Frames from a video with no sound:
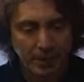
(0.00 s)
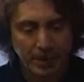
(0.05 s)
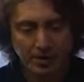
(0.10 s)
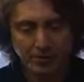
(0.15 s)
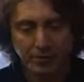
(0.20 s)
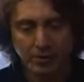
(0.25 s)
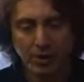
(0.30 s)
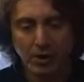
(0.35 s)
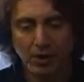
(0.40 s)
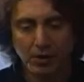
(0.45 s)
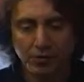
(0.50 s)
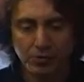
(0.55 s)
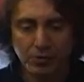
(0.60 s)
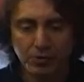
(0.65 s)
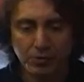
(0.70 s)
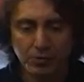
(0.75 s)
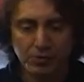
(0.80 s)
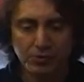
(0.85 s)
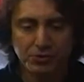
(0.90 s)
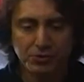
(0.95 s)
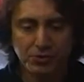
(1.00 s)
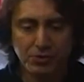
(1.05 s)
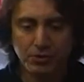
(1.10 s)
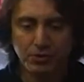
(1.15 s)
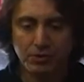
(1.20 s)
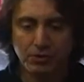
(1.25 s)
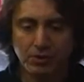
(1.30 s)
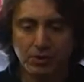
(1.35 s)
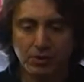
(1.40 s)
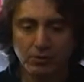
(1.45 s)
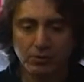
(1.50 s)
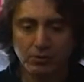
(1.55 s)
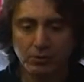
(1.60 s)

out of 100 returned mm